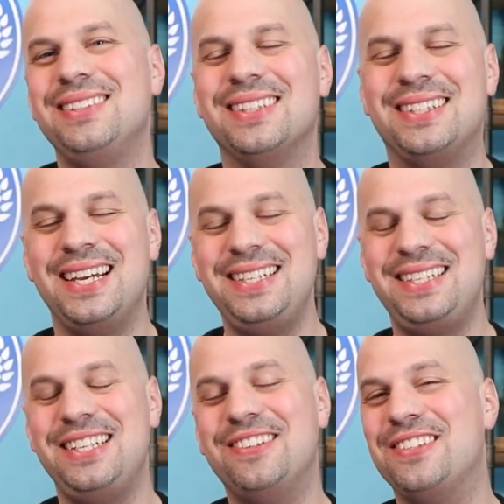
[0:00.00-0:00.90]
the
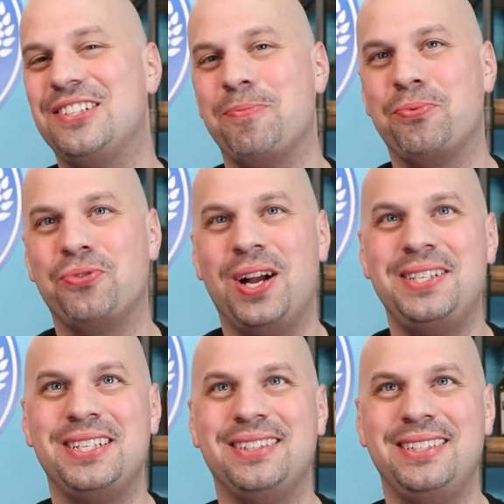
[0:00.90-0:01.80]
taste here is
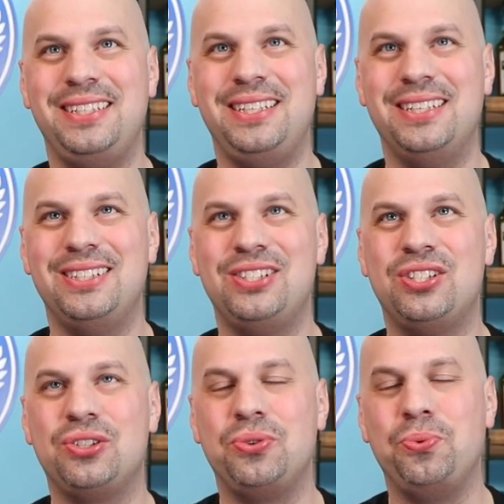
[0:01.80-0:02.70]
surprisingly
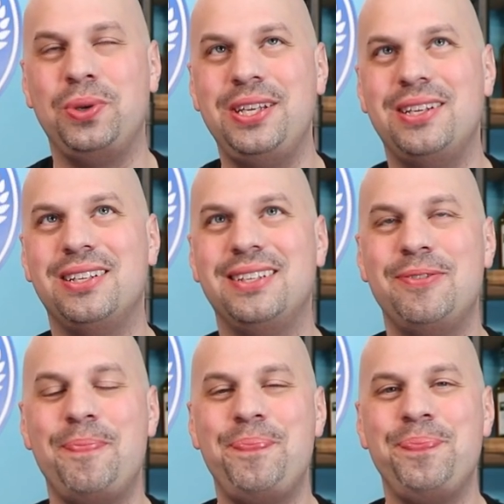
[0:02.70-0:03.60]
sweet
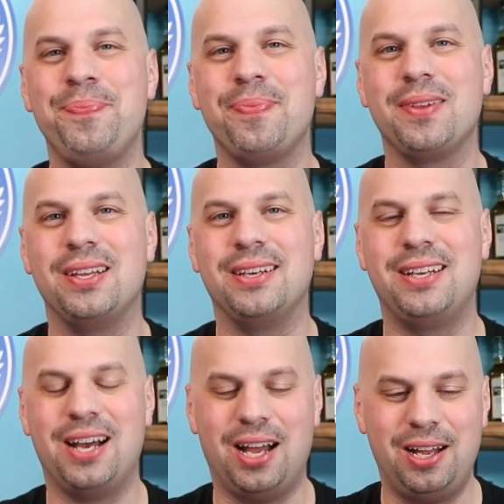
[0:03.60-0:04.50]
and
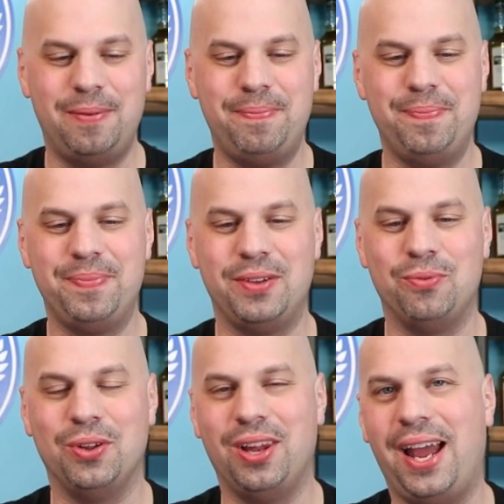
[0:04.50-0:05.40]
calm
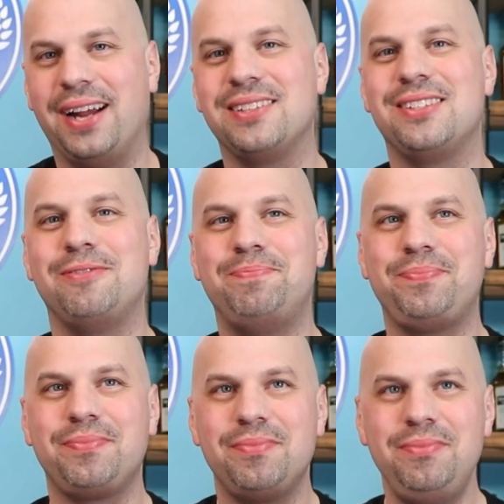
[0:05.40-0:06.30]
and relaxed.
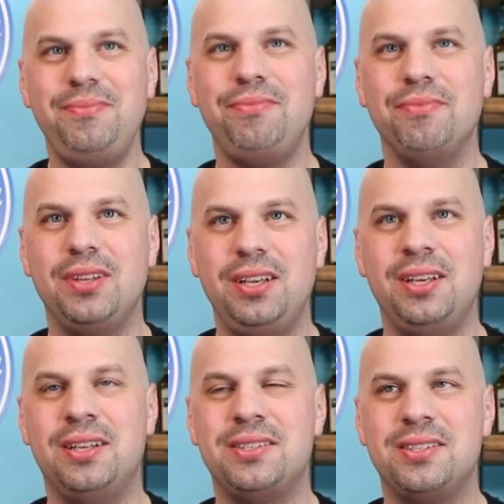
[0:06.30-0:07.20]

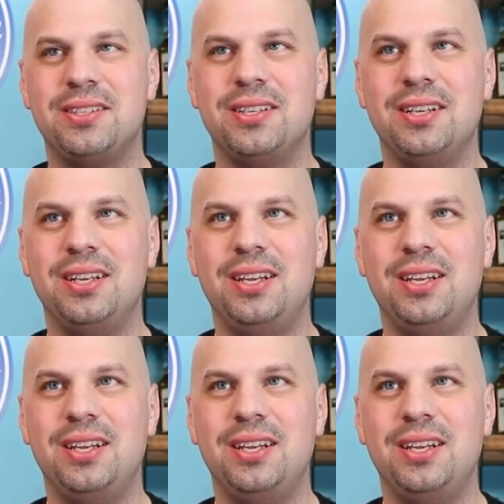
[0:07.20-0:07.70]
It's